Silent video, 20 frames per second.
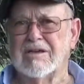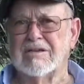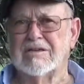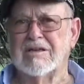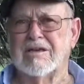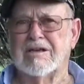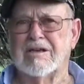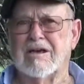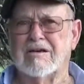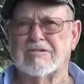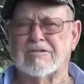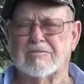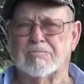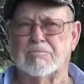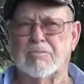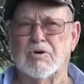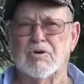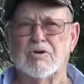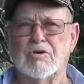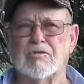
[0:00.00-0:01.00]
They'd have to
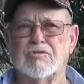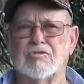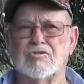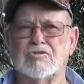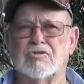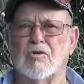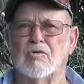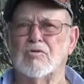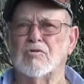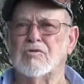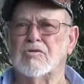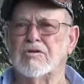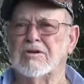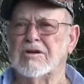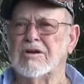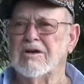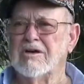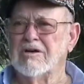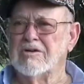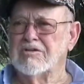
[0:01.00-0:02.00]
put it on their shoulder and
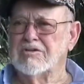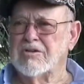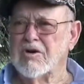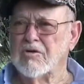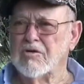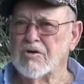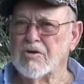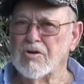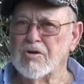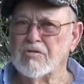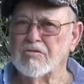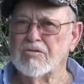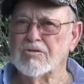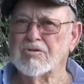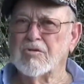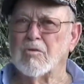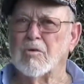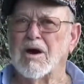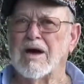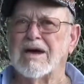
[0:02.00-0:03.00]
tote it over to
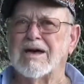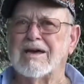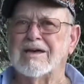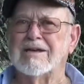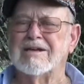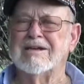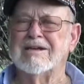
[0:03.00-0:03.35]
the wagon